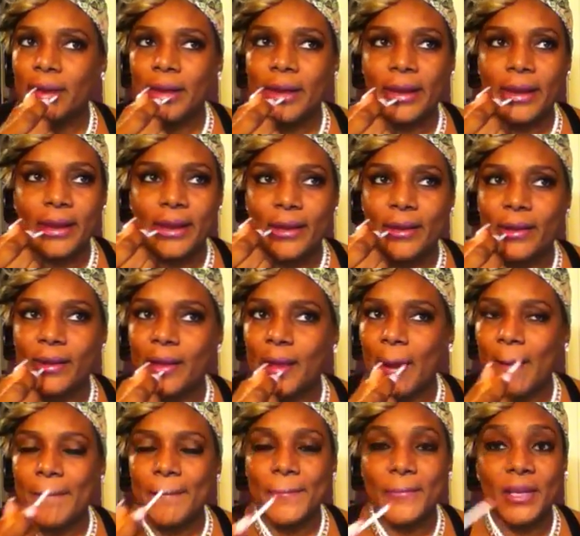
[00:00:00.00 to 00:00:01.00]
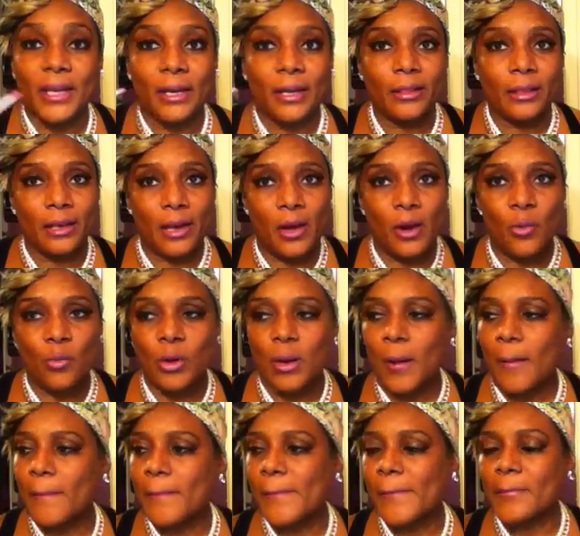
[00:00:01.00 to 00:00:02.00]
Now, another long one.
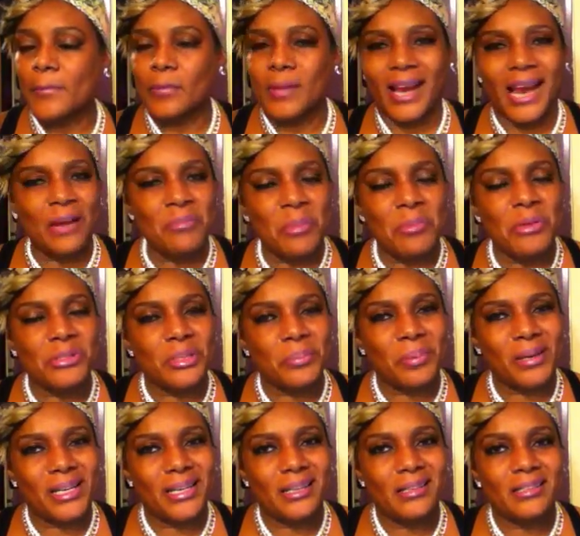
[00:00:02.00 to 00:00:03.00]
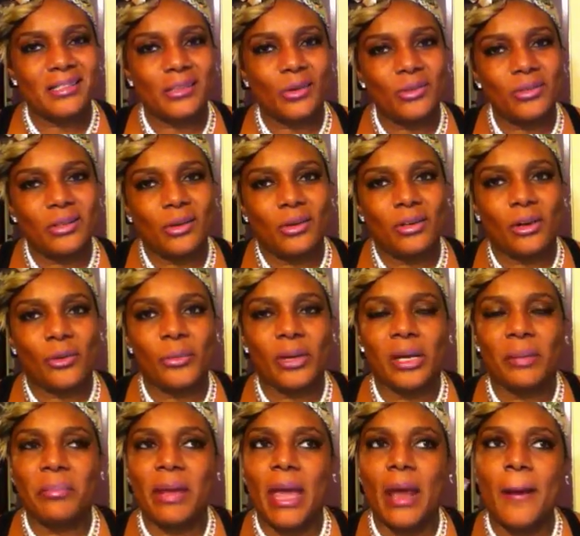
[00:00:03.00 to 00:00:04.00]
Got the music playing, so you know it don't
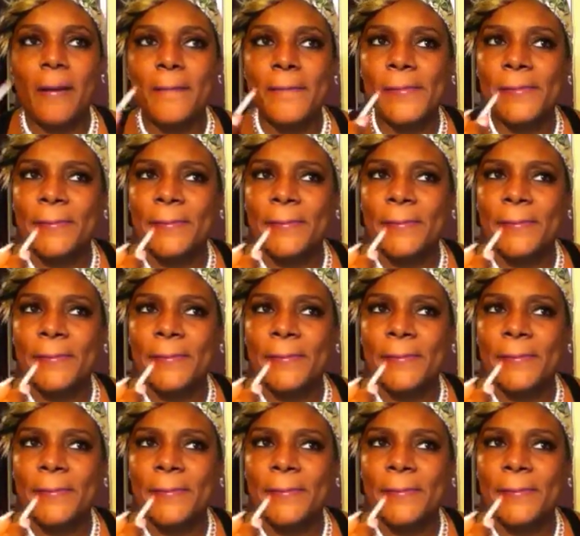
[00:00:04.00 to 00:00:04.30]
really matter.